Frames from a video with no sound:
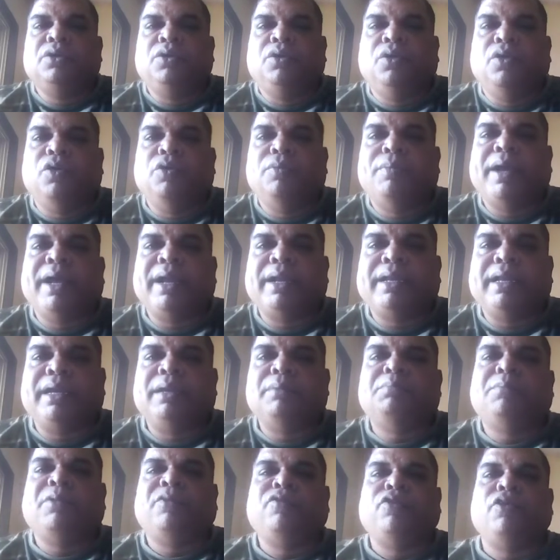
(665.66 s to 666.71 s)
Go back
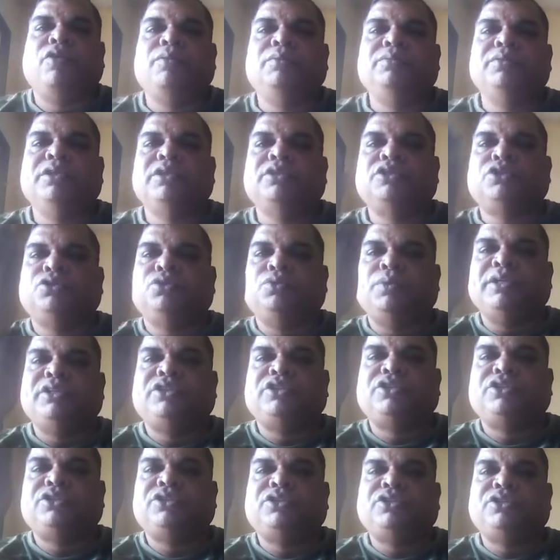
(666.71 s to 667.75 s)
and perform the
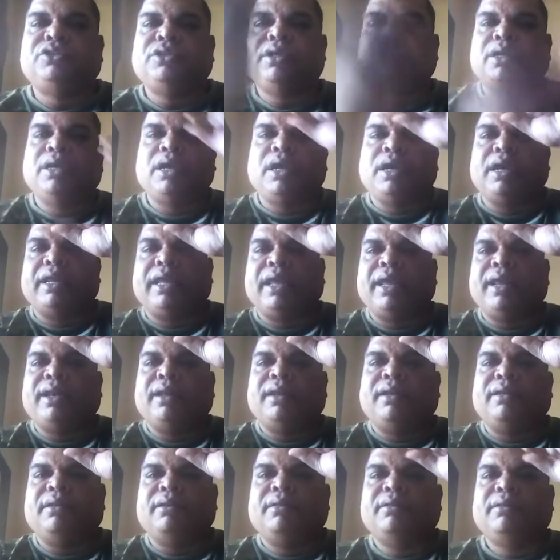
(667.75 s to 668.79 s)
swish
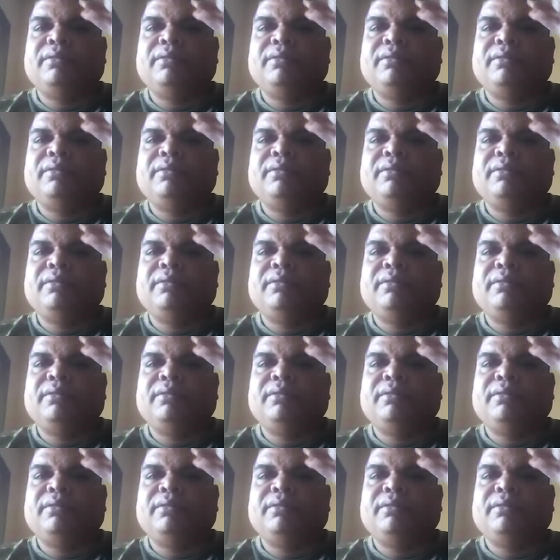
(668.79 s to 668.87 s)
again.